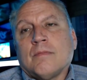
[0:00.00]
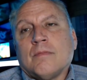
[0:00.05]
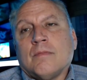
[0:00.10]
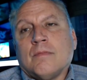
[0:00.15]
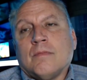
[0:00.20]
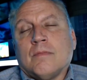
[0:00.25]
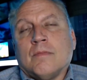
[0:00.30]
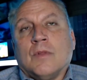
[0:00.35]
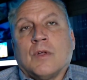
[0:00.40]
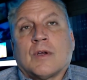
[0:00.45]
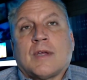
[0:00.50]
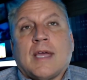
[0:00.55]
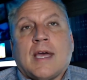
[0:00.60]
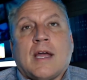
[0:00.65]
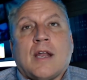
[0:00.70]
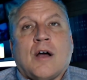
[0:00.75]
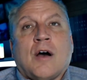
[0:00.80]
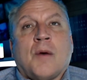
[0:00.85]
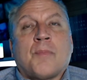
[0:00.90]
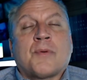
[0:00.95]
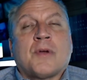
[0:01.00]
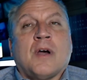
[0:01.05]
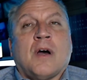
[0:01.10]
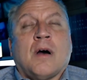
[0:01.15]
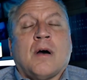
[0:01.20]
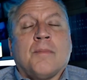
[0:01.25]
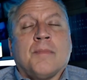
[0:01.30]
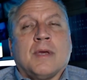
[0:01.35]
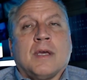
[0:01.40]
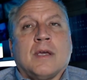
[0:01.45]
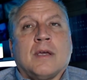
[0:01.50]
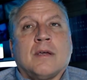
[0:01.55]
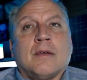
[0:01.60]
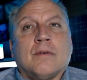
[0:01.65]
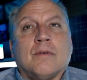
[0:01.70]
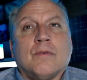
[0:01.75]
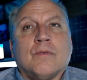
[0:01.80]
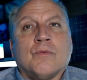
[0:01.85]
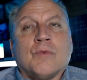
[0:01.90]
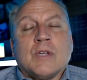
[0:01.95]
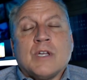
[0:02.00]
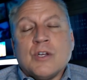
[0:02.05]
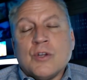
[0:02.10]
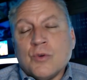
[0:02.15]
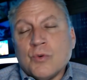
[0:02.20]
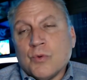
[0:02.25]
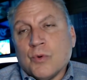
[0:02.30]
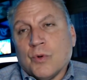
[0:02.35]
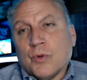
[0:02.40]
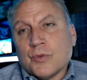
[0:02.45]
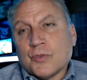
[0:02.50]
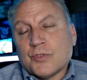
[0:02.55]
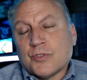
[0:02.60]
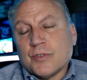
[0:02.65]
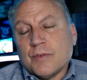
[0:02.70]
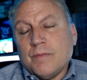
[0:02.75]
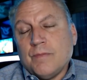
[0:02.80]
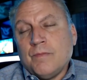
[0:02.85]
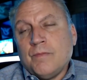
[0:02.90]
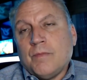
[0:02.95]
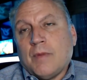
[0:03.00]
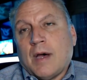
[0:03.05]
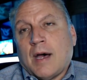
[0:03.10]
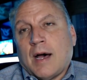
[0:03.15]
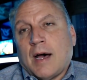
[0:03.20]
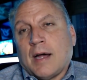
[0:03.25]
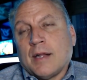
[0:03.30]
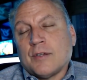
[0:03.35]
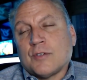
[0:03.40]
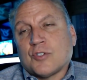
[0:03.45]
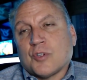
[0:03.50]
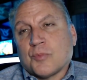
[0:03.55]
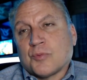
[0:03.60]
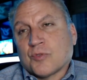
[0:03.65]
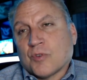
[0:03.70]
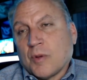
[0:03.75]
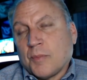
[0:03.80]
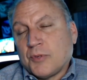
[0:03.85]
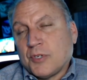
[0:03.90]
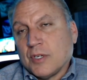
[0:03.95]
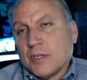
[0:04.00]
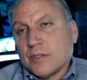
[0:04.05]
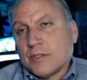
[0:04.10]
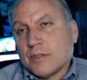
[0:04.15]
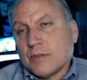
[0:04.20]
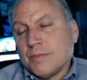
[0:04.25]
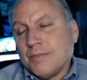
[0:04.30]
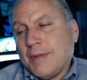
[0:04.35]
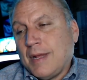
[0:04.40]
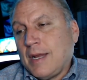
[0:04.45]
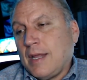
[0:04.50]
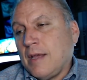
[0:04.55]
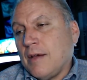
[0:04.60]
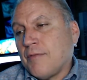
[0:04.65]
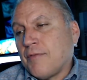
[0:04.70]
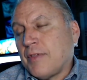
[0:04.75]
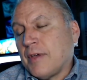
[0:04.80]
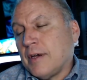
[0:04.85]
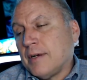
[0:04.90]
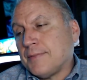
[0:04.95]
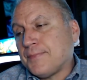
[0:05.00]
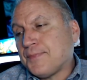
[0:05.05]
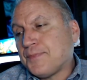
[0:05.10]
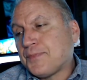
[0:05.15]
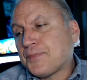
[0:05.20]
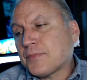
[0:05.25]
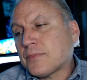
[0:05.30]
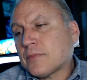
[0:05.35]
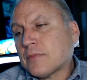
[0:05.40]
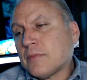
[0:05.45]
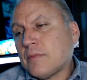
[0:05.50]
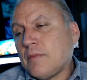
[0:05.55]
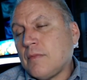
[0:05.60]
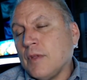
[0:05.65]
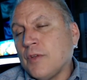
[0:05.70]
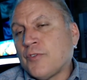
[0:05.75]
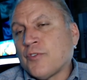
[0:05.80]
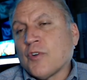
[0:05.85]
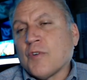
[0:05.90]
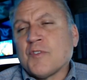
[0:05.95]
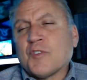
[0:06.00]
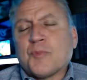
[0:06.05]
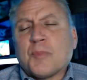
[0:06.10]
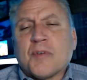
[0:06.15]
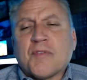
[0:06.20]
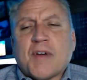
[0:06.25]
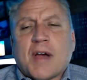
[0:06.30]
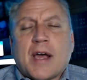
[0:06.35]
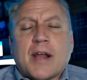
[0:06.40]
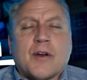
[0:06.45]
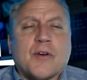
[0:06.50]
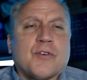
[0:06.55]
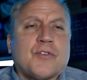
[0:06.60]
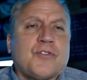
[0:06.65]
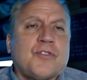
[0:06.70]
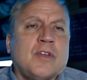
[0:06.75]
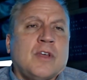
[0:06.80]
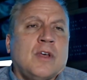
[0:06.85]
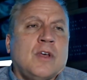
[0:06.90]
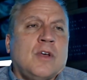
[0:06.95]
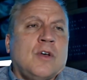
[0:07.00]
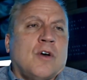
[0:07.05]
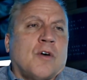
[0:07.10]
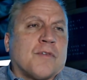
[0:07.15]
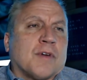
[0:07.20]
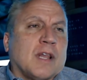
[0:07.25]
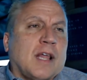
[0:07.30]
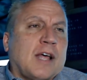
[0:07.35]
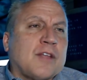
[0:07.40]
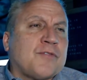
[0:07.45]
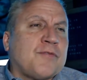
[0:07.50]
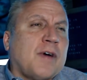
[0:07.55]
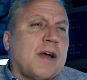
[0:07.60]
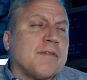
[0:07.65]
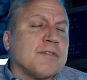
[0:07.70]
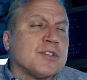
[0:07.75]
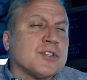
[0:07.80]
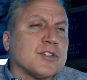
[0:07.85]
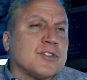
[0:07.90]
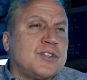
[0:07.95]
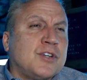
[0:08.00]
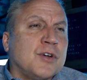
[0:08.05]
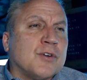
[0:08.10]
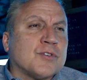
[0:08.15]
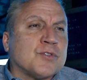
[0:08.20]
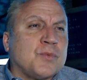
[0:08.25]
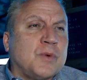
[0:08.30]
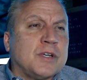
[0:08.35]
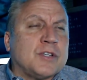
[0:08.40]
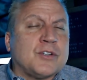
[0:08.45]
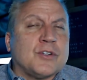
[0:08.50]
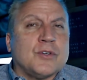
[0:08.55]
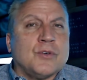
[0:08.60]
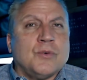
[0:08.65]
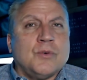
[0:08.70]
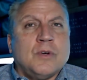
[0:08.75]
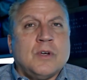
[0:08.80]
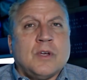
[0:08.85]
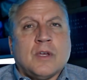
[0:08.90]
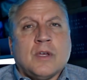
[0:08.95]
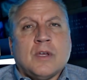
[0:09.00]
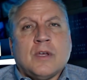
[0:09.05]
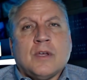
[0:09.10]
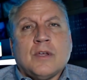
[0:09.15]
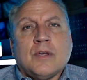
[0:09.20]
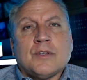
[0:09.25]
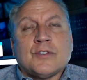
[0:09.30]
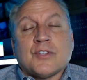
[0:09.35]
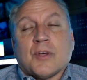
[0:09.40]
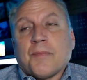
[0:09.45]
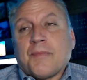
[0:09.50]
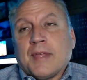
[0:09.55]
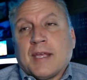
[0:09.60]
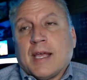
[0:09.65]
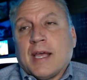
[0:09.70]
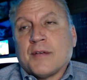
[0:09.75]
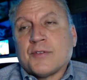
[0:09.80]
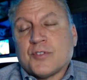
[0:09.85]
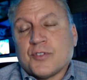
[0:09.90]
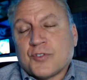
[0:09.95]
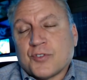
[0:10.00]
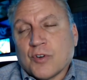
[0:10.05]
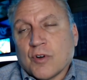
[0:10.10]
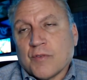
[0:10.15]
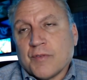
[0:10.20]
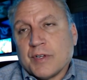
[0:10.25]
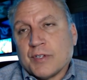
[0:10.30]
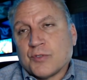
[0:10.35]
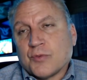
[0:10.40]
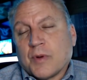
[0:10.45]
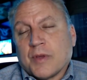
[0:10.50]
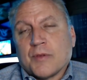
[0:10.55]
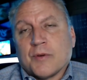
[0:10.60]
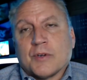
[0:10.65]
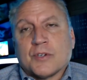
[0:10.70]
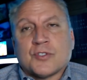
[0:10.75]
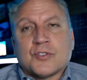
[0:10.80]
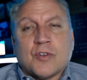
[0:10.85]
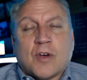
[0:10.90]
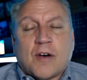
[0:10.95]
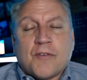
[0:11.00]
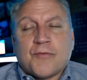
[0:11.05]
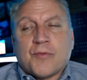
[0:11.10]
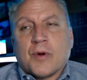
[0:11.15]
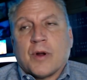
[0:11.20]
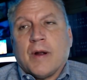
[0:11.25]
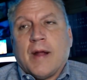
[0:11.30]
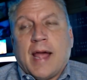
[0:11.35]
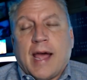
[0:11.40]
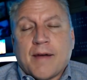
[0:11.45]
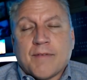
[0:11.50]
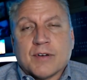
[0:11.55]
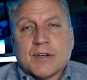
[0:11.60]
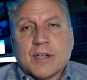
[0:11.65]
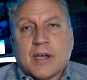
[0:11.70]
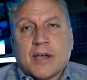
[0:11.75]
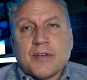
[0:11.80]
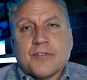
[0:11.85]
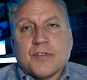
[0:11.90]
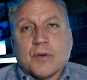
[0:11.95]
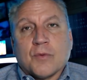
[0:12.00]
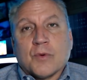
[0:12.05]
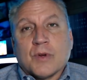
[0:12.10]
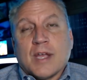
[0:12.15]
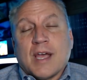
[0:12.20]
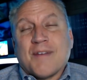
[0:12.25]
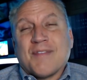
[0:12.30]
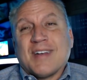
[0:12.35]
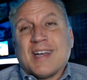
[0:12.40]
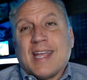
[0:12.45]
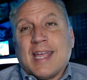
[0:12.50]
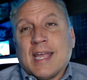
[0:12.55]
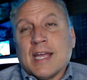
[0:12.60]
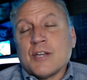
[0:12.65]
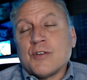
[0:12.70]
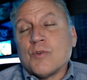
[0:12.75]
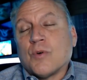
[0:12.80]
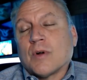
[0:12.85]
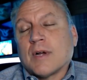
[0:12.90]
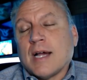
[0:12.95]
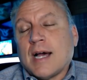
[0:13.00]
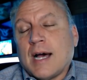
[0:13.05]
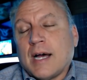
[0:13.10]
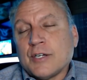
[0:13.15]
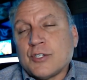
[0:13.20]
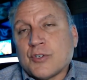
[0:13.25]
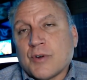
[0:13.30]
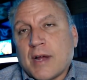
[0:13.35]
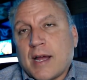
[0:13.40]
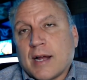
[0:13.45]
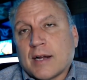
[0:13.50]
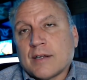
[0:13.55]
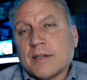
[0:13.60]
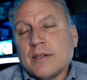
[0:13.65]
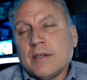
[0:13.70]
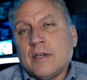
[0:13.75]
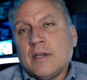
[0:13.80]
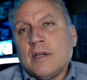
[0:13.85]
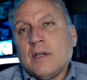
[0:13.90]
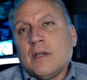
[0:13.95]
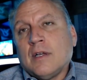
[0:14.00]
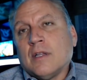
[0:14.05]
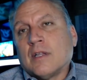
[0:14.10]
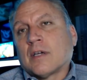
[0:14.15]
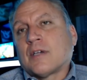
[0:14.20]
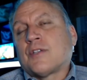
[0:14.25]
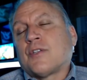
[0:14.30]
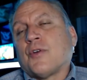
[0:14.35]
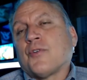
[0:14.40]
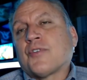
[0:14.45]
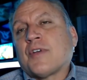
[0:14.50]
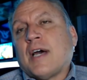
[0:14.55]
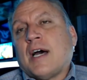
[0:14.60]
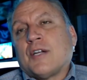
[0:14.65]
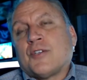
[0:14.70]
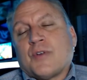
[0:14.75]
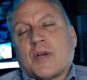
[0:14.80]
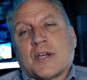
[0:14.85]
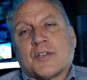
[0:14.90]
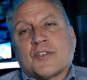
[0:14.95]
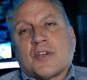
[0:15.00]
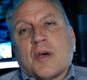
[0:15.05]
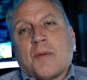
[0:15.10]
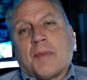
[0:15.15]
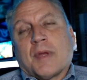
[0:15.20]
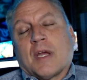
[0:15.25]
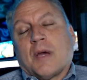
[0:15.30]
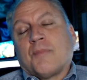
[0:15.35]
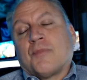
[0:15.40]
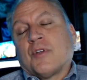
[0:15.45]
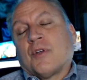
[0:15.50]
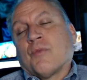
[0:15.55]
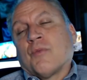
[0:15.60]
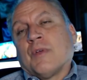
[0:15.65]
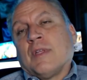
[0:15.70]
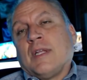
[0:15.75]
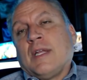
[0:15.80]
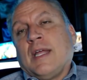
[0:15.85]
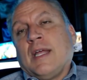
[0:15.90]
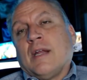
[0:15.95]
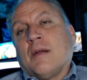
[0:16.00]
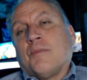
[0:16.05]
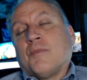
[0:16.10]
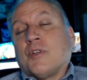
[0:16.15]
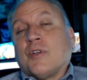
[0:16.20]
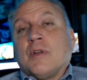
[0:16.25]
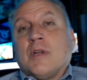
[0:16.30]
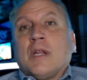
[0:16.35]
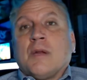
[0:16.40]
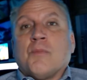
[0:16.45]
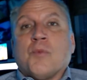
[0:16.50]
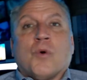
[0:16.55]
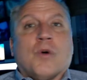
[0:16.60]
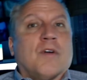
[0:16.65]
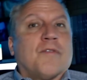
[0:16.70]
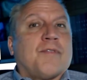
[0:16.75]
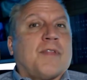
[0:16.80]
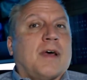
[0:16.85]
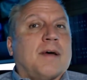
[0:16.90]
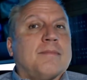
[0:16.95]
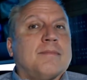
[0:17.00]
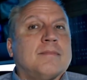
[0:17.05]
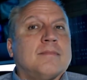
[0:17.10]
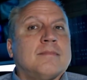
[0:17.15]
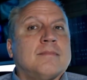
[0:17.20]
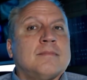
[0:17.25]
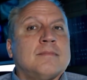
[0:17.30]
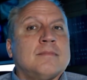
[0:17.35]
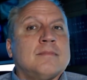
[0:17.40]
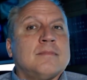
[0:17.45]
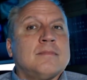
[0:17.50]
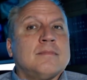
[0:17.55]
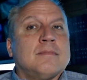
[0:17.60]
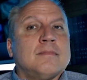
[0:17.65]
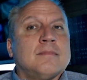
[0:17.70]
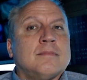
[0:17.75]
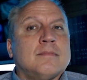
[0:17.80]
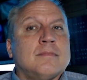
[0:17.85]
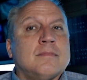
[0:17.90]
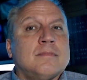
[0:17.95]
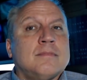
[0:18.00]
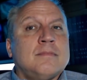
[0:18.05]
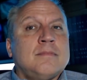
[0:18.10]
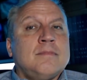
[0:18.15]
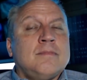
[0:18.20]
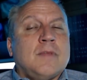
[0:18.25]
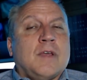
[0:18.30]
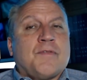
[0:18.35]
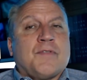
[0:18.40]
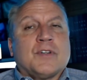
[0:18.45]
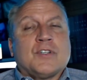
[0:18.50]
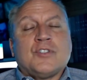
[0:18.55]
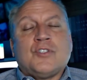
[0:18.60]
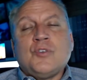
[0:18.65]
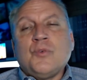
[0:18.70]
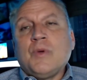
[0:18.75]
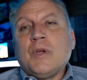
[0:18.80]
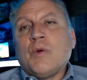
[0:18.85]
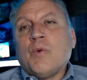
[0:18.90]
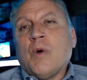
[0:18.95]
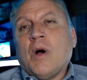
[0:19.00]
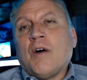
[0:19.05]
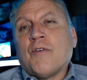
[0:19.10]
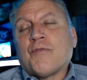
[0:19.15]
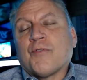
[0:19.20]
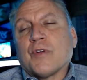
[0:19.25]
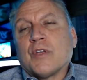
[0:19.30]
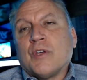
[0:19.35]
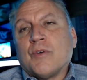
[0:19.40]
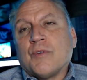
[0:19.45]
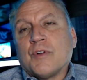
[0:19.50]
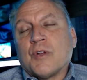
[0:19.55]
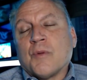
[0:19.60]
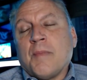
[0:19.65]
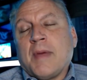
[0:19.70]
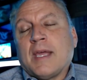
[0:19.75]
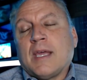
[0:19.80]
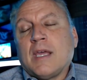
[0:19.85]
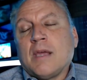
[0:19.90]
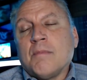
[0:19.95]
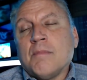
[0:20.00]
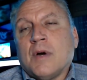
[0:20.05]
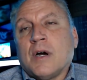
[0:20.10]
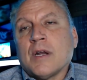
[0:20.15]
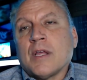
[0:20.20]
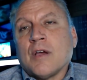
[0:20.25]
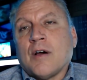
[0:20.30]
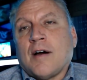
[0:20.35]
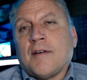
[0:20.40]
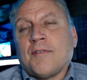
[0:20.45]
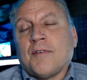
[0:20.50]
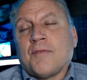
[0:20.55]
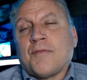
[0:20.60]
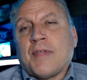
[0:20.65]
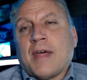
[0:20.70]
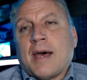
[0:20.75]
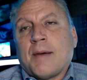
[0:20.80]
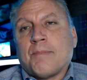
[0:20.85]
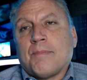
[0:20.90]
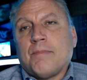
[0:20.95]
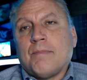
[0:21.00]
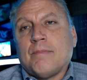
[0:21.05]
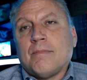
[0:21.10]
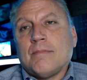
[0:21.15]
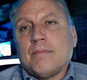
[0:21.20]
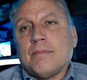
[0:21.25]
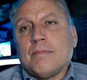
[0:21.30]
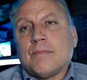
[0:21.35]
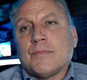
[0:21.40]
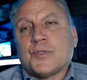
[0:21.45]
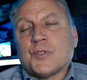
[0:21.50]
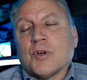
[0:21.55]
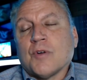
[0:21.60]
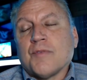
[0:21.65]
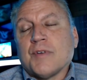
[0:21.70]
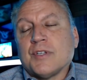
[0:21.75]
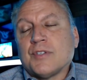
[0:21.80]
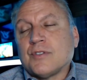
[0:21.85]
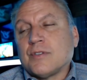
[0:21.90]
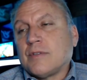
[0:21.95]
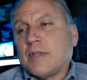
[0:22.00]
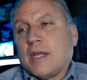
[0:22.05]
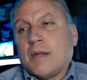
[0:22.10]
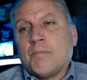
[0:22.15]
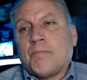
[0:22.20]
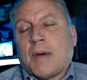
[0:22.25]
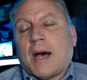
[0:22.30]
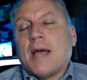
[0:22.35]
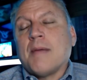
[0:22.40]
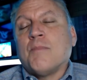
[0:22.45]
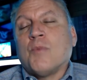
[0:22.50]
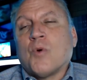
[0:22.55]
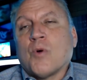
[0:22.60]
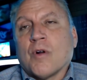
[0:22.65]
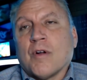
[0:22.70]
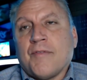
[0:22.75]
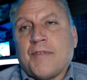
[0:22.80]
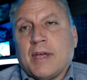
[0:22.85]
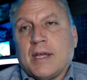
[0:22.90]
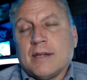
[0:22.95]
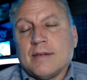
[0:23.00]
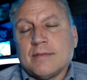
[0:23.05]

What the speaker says: Look at upcoming renewals on subscriptions. Many of the service providers over the last 5 or 6 years went to something as a service, whether it's software, advertising, where you have an annual contract. Look at those contracts coming up. Do you really need them? Do you need more of them? If it's doing well for you and you're making money off of that service, then buy more of it